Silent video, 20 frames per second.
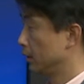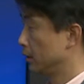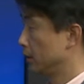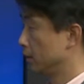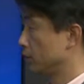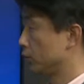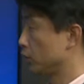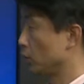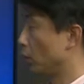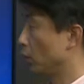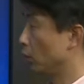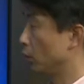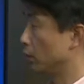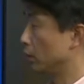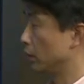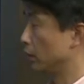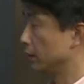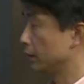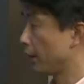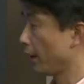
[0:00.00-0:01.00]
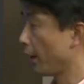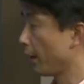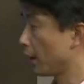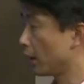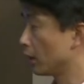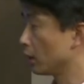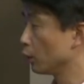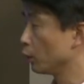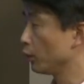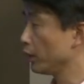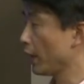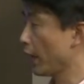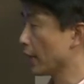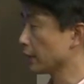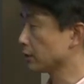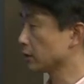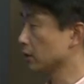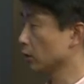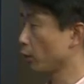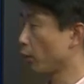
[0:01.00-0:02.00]
So there we
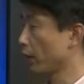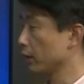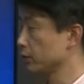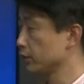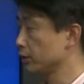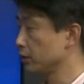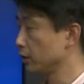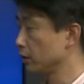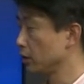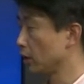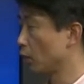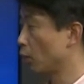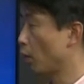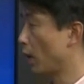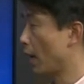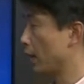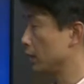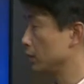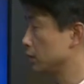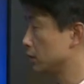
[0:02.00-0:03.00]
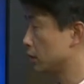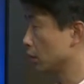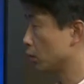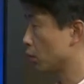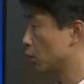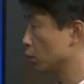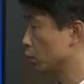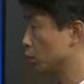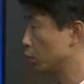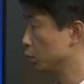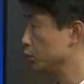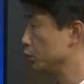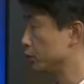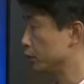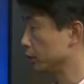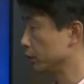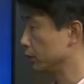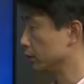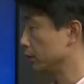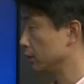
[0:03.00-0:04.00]
asked the question, what is the
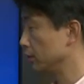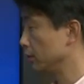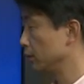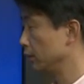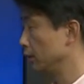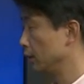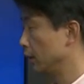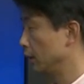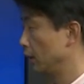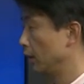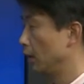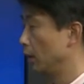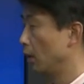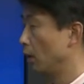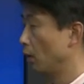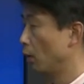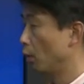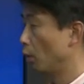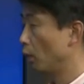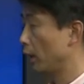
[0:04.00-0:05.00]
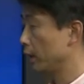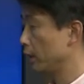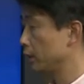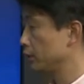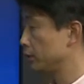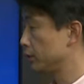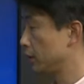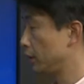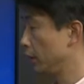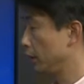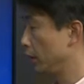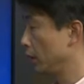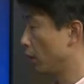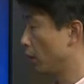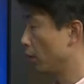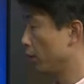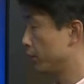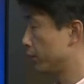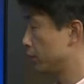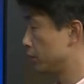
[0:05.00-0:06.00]
conclusion? What is the
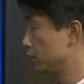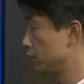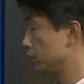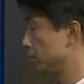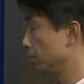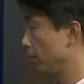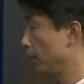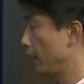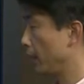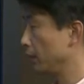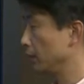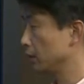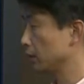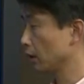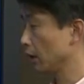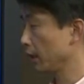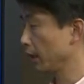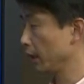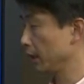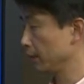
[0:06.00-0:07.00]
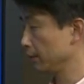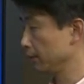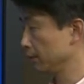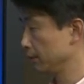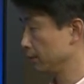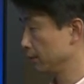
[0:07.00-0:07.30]
author's main claim?